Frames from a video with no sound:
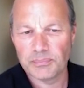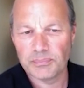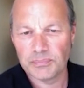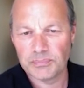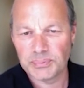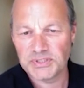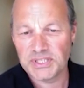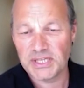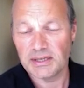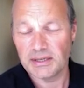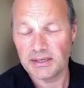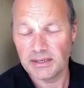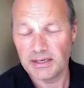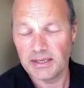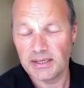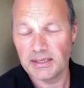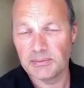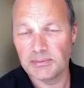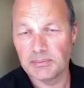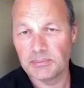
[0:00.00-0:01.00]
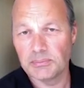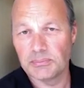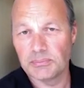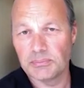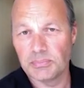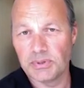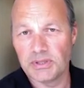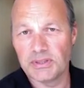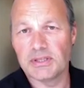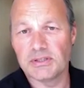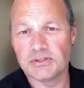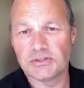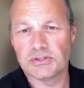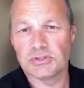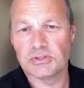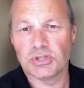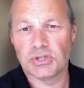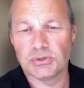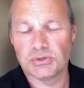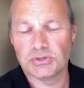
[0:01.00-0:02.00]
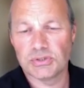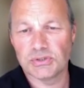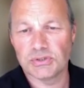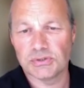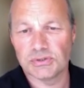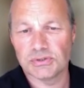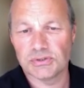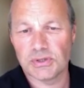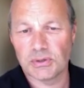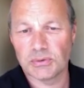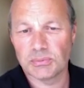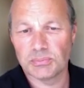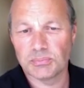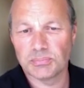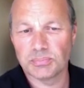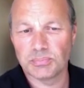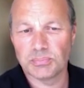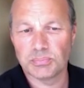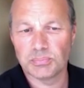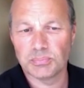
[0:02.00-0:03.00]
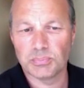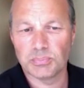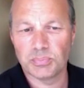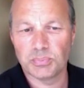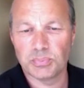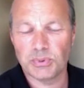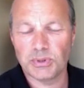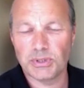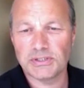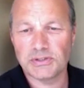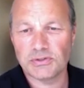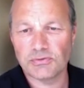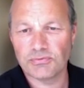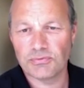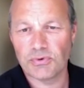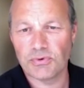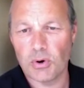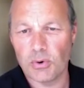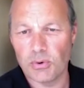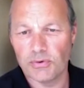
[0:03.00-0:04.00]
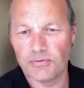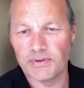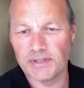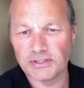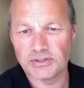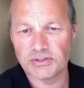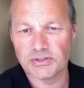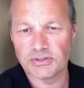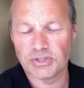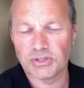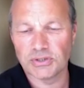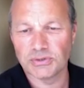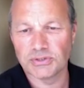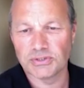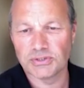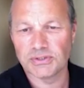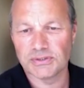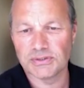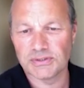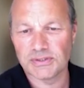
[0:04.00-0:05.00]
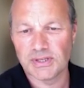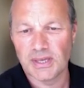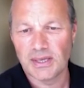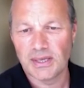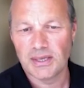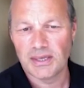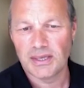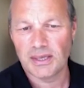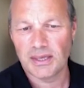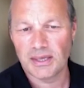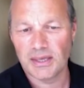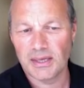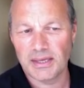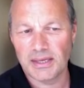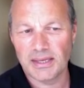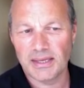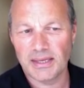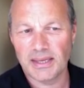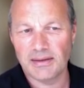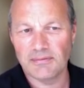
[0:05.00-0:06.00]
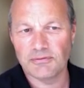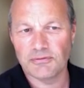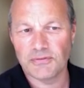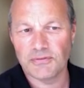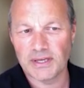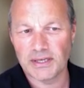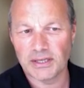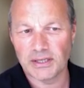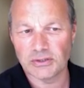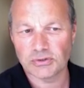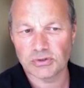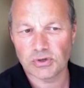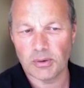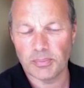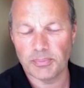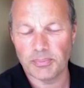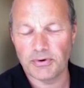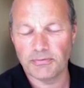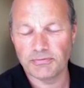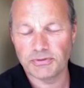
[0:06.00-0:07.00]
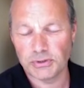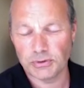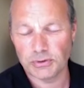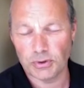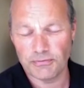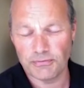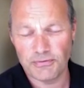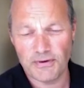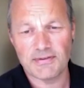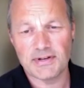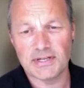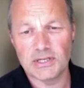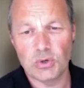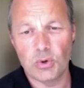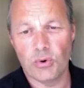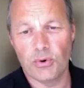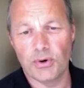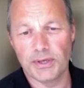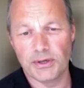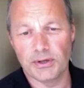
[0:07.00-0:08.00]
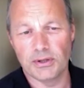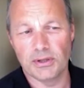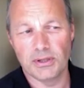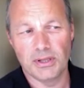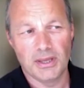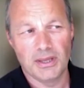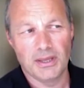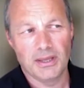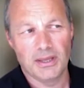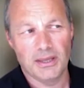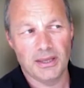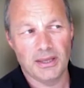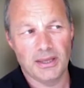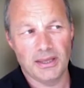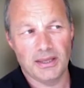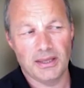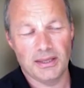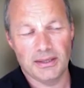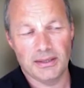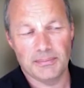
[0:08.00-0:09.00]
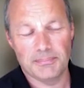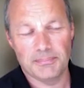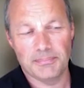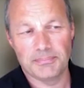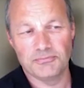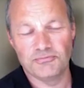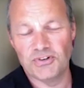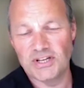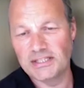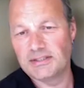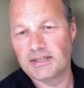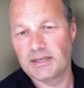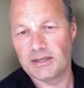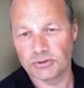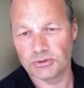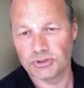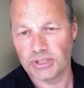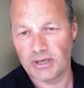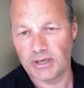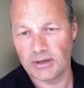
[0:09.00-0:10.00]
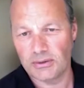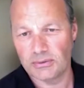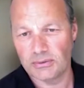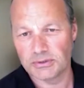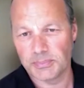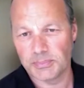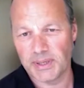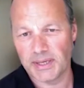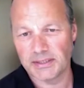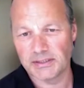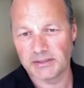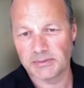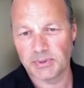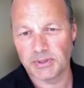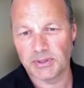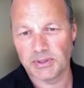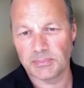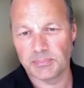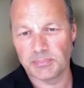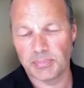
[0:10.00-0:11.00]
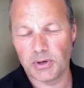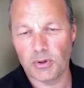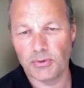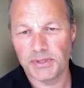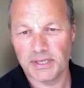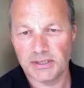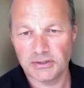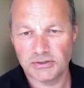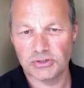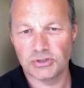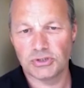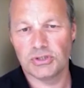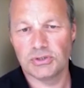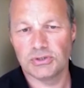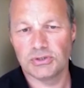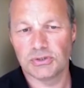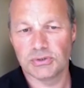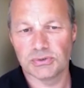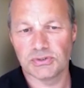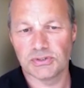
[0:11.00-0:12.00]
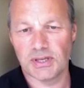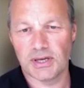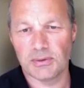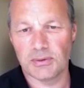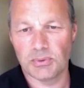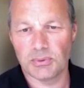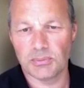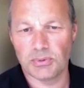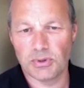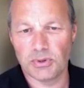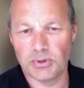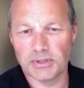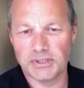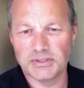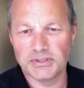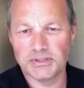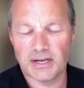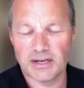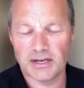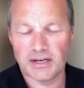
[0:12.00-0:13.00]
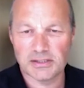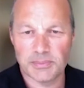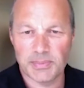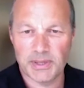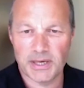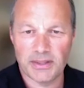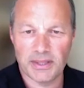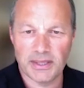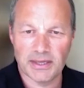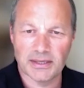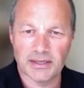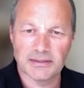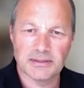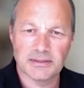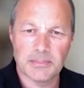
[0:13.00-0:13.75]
particularly with institutions. So what is the role of institutions in Phoenix Copper? Obviously, you've got a very loyal retail shareholder base, but on the institutional side, what can you tell us about that?